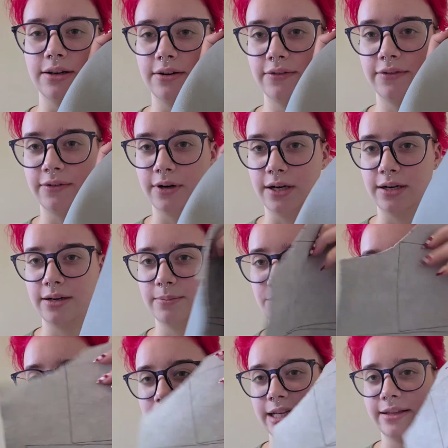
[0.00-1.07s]
the front,
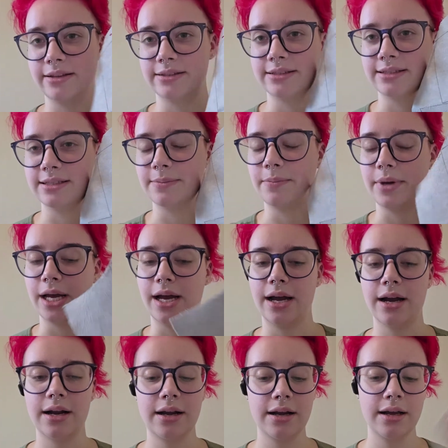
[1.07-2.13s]
this is the
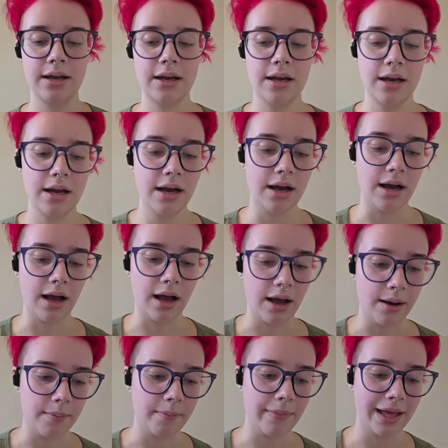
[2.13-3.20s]
back.
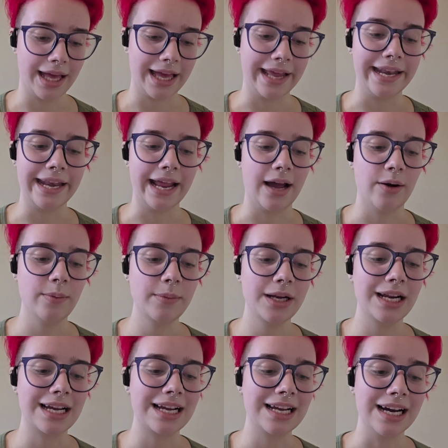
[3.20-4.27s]
And now I'm
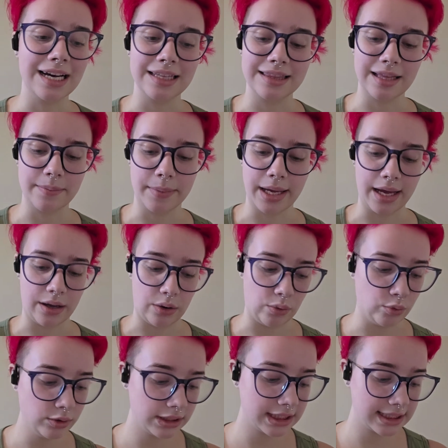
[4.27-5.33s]
gonna cut them
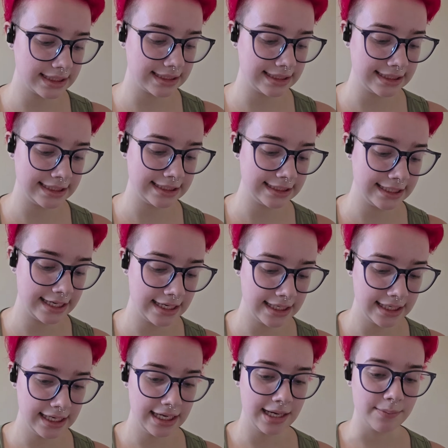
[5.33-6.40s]
out.
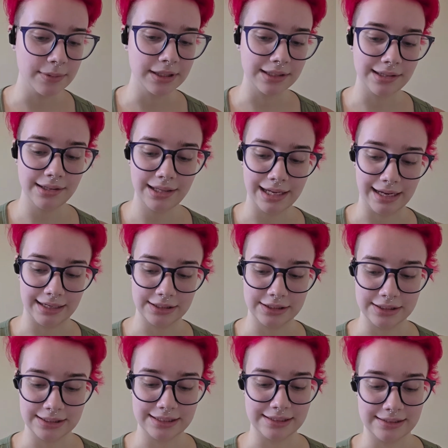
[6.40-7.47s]
I'm a little
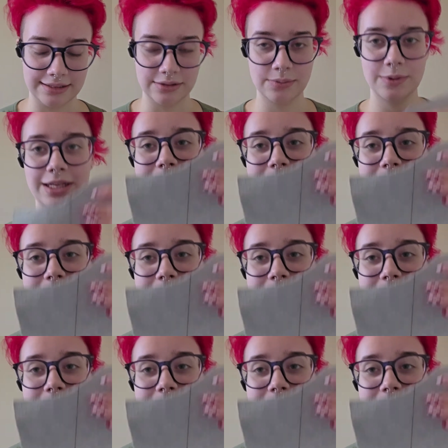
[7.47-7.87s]
anxious because this